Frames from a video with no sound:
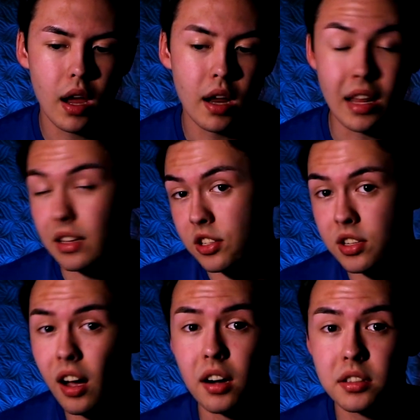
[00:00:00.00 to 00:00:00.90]
And that
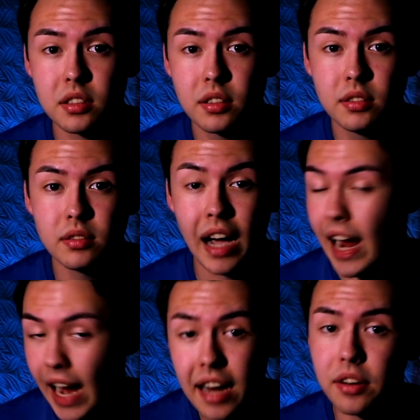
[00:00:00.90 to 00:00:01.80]
sucked. I
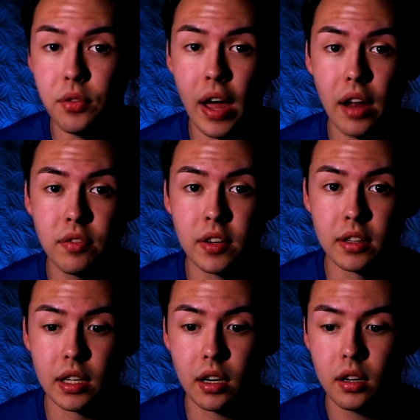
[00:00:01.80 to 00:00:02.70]
hated that
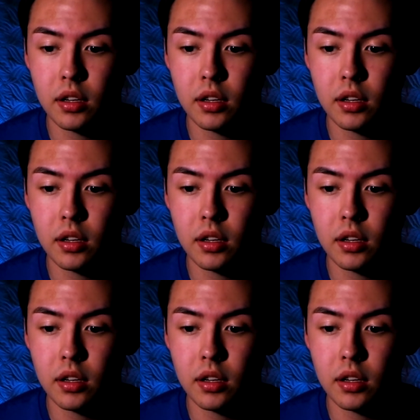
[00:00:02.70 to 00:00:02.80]
feeling.